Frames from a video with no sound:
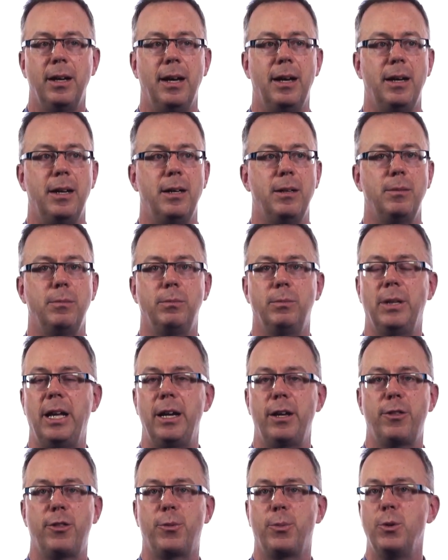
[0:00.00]

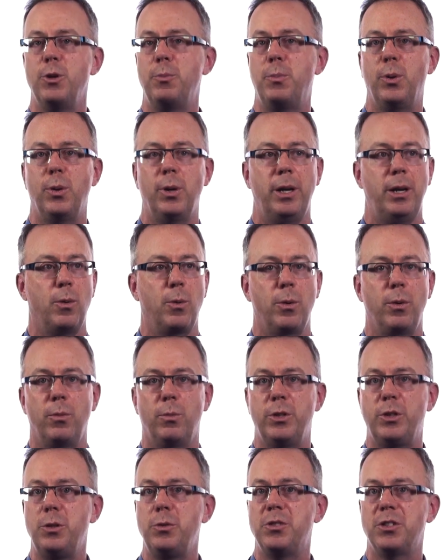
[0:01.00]
like throughput or
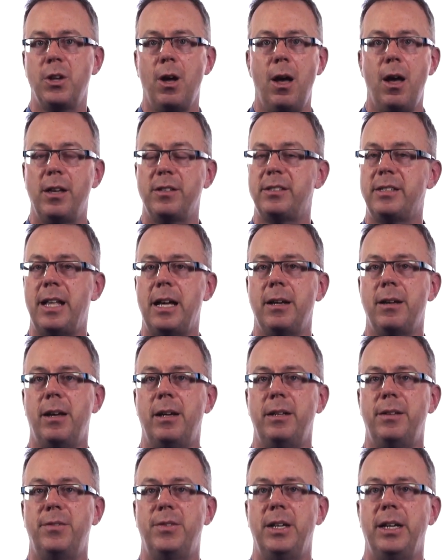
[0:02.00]
reduce costs, that
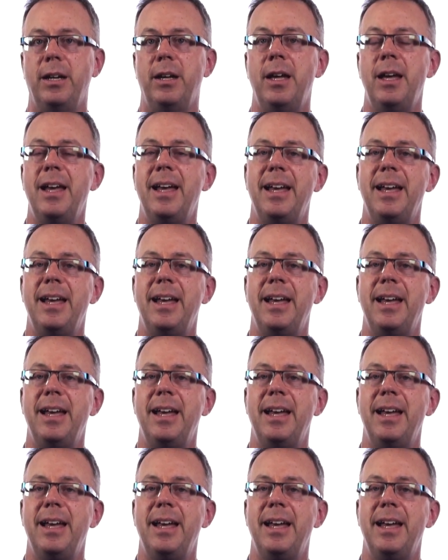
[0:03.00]
kind of thing?